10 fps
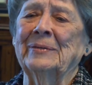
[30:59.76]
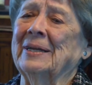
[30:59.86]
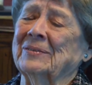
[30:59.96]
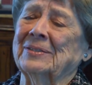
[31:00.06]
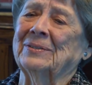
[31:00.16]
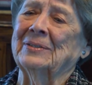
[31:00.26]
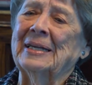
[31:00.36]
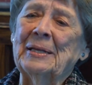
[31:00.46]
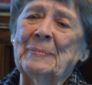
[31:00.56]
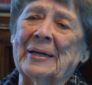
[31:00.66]
We never
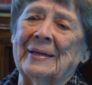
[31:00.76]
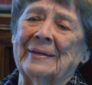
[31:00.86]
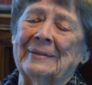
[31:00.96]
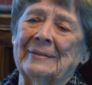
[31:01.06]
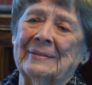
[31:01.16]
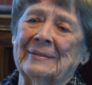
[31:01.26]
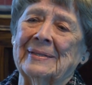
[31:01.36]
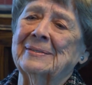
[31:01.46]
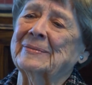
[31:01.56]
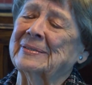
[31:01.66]
told anybody.
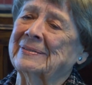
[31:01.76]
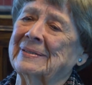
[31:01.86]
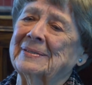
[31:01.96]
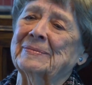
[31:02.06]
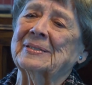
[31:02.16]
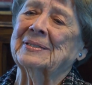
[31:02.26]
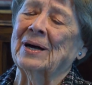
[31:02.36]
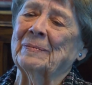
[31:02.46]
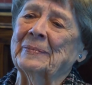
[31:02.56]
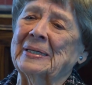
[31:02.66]
This was this was
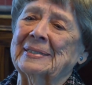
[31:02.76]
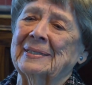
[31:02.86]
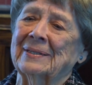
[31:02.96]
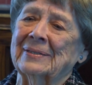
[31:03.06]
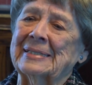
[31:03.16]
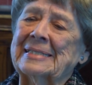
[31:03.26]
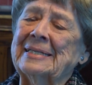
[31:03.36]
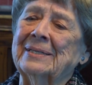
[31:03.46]
top military